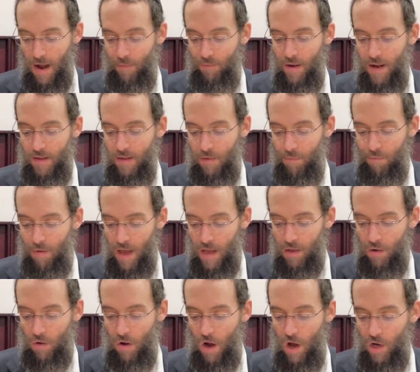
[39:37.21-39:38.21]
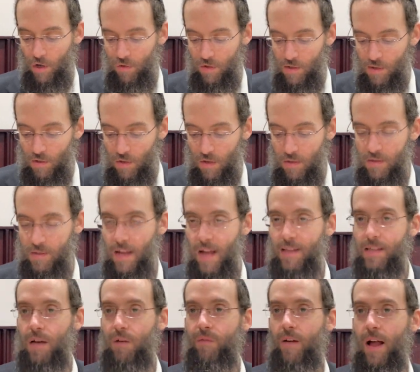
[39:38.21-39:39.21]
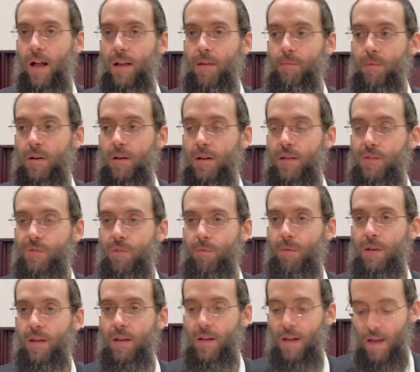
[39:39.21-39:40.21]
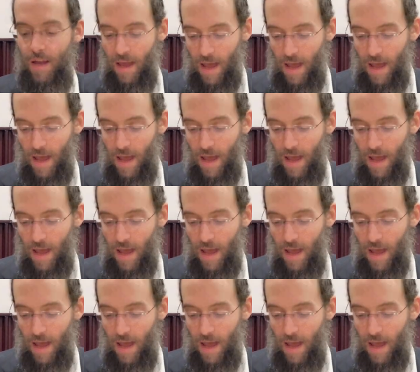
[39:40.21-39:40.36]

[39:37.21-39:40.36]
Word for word: I'm ready to pay you a hundred zuz. That's how valuable it is for me,